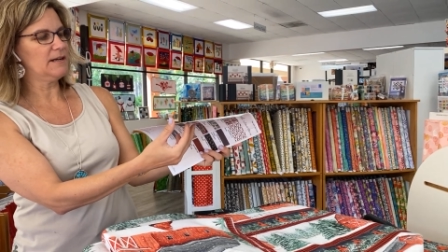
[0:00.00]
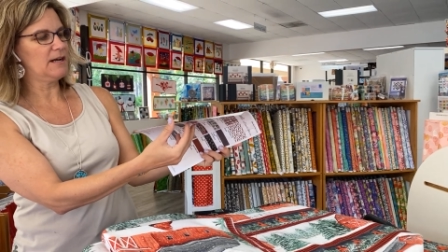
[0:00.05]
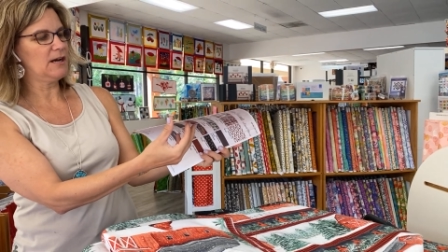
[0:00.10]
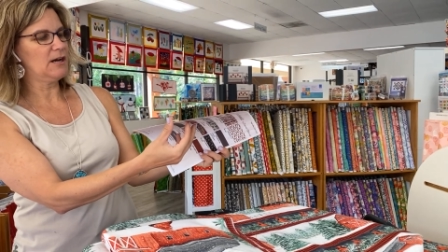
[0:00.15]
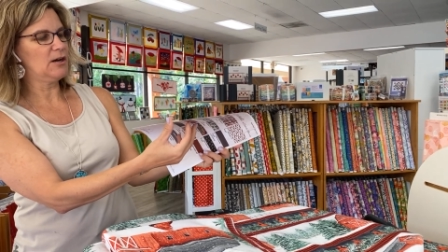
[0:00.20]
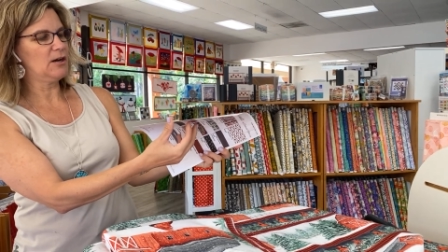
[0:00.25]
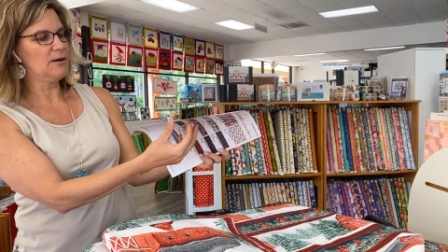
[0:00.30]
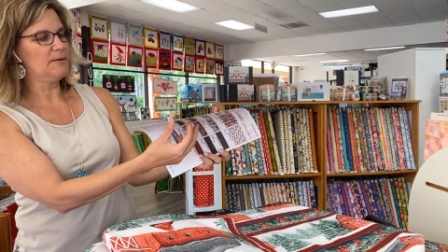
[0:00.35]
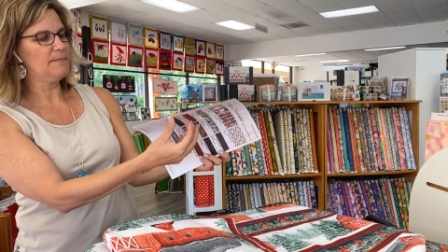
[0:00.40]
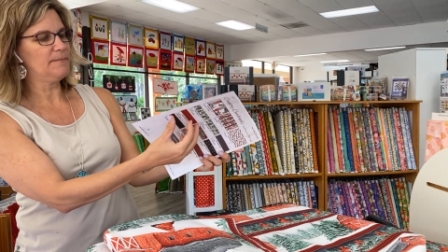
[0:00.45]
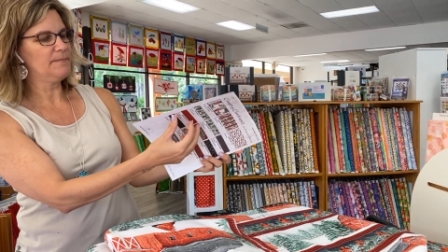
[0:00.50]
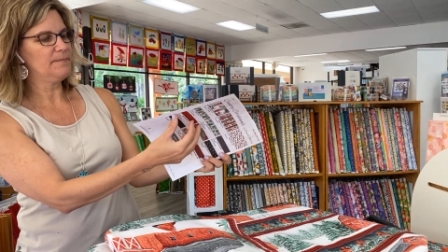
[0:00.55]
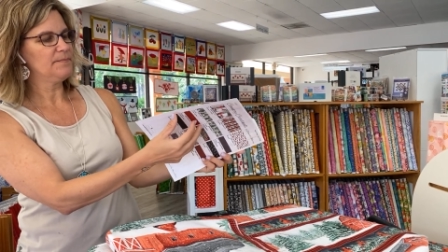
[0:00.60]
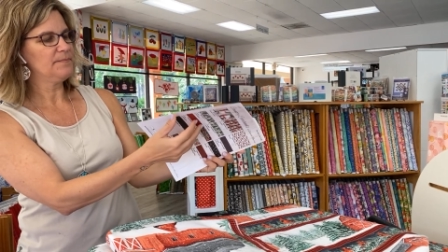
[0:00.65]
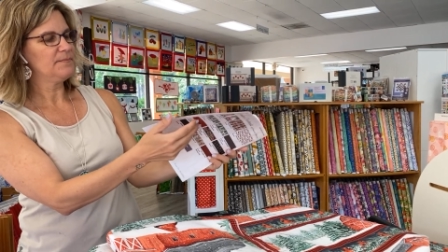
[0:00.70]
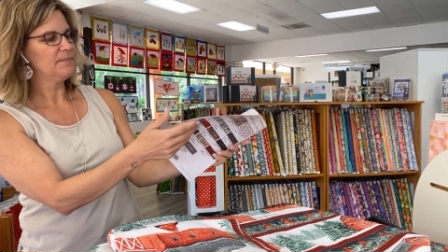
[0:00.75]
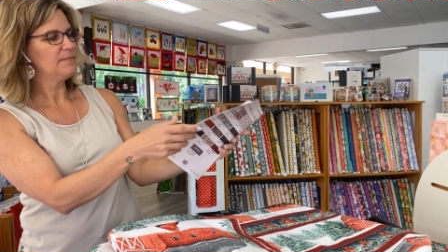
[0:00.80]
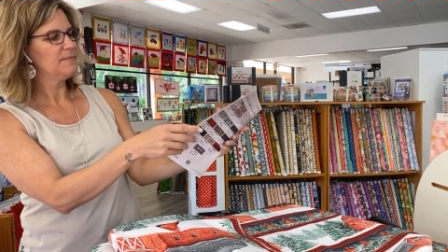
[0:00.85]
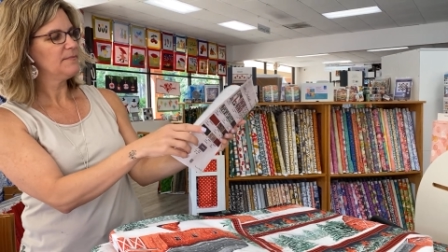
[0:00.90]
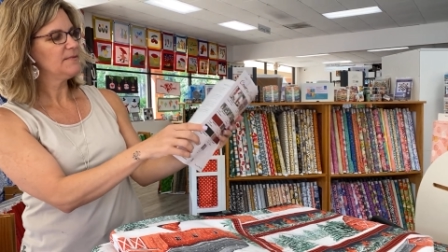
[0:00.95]
um,
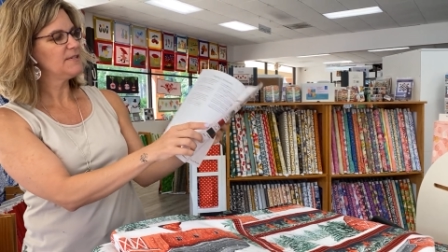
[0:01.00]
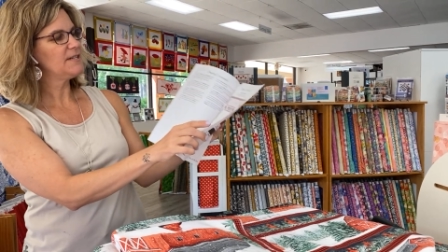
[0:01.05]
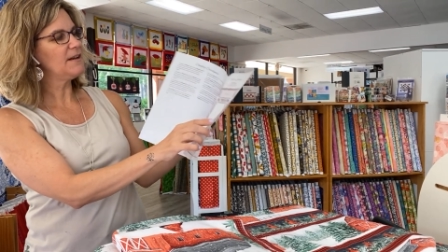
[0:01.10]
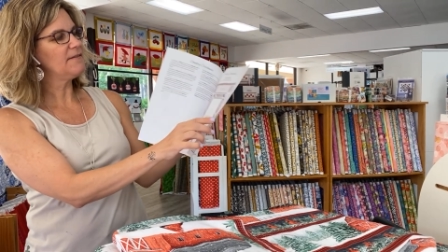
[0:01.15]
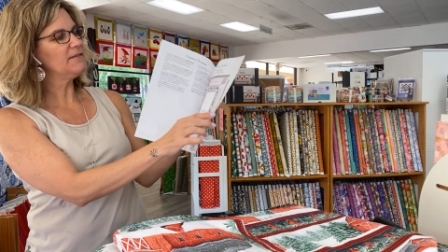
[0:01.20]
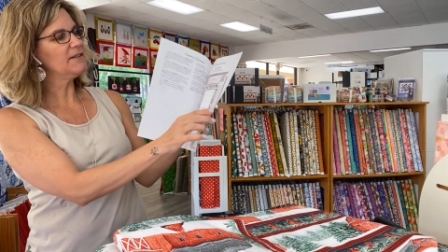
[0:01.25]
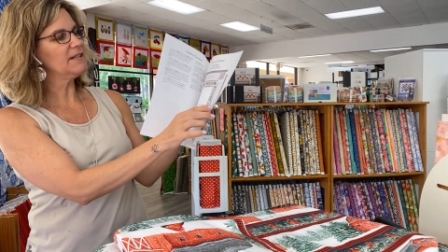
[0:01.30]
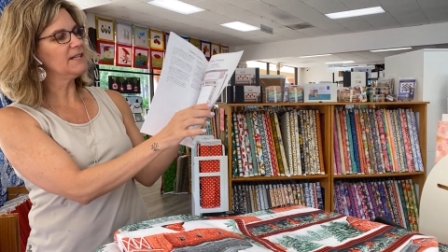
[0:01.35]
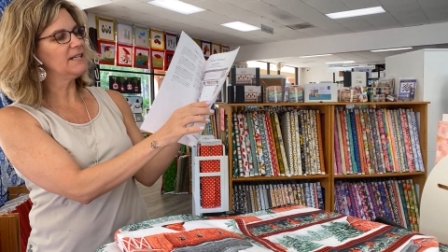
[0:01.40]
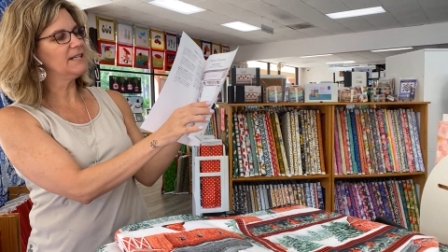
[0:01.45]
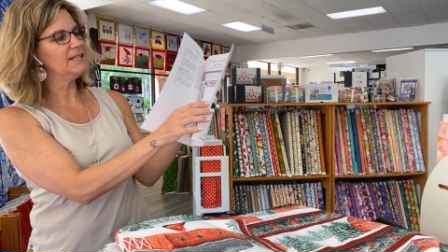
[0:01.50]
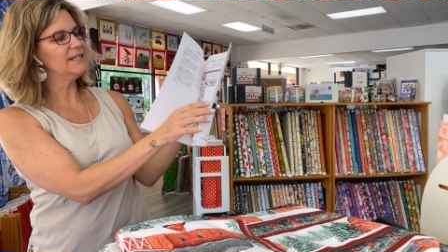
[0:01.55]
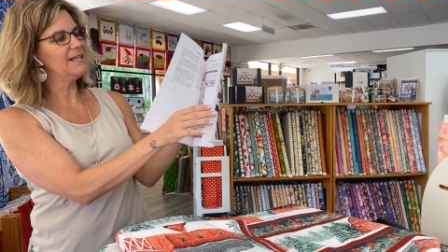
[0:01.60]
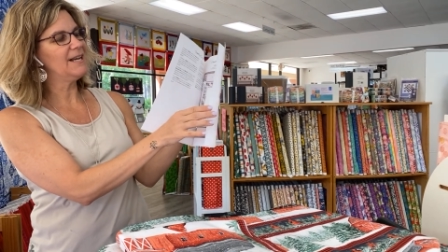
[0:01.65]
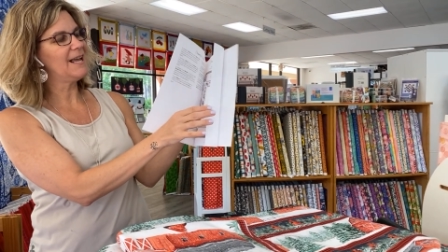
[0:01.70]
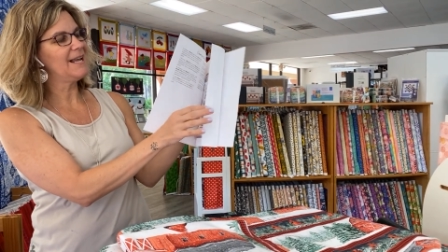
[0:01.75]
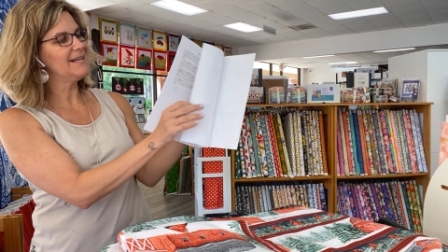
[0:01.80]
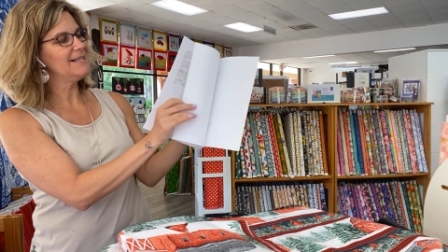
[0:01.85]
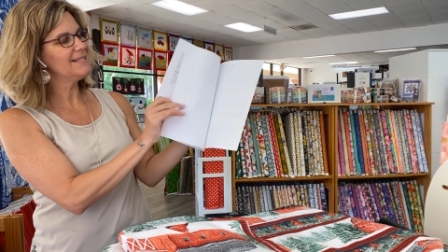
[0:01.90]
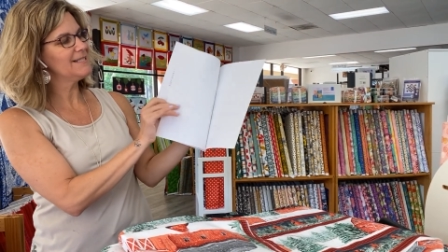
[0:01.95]
definitely
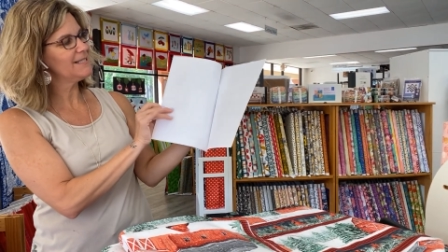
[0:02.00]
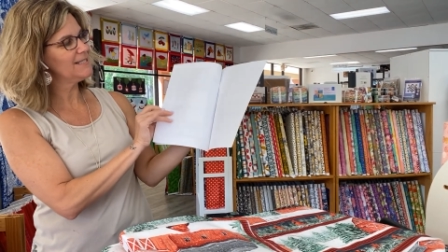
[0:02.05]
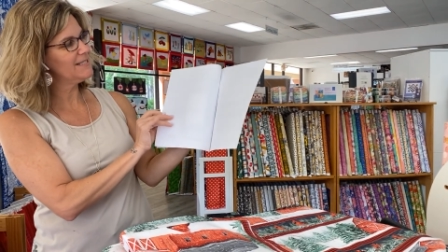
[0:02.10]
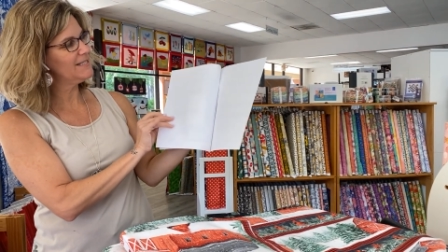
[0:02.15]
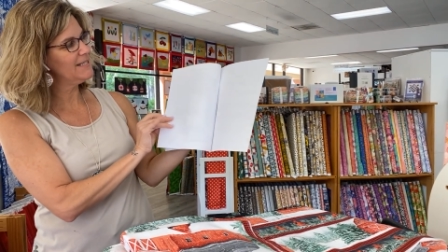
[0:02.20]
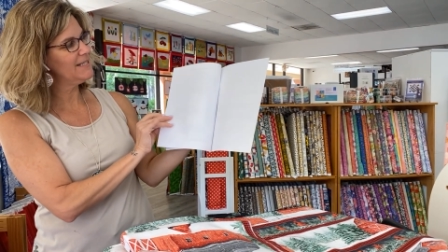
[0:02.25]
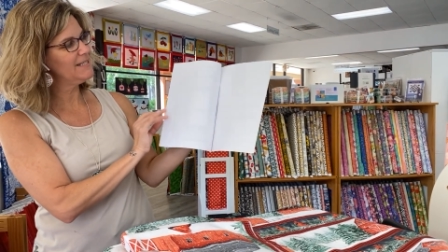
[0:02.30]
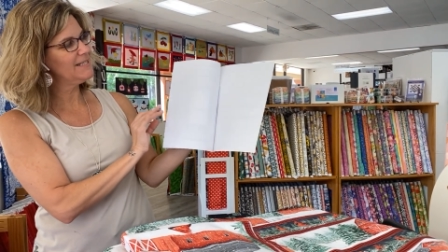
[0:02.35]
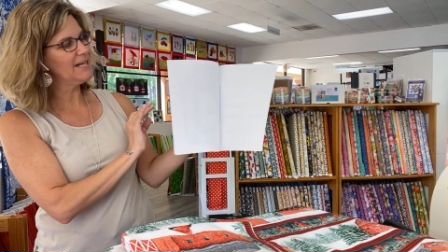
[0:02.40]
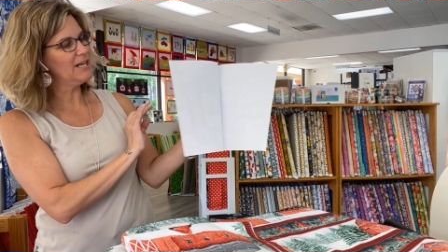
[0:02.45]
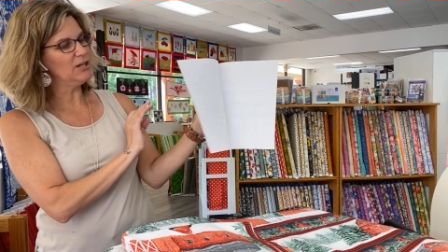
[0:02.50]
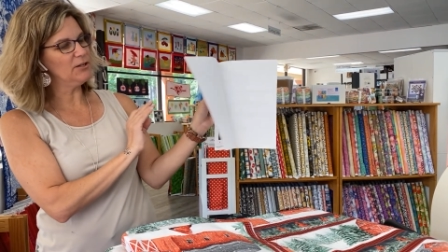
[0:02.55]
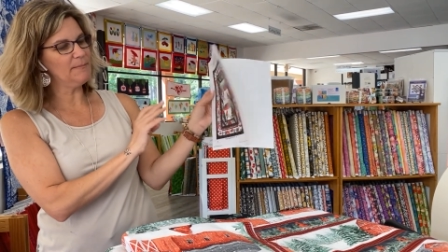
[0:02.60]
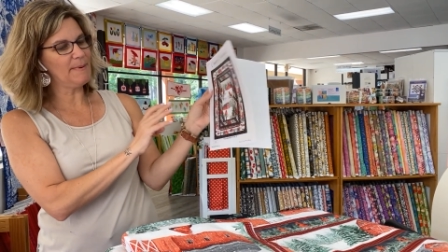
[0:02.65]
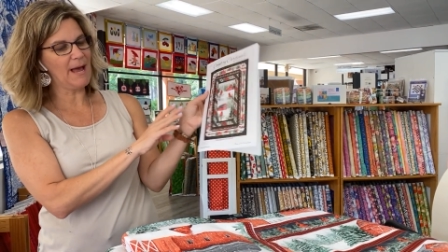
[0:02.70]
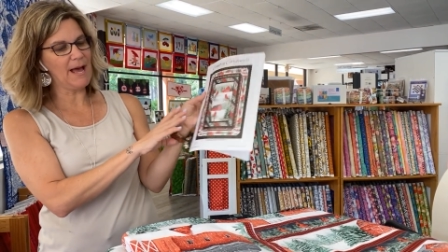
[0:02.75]
nice detailed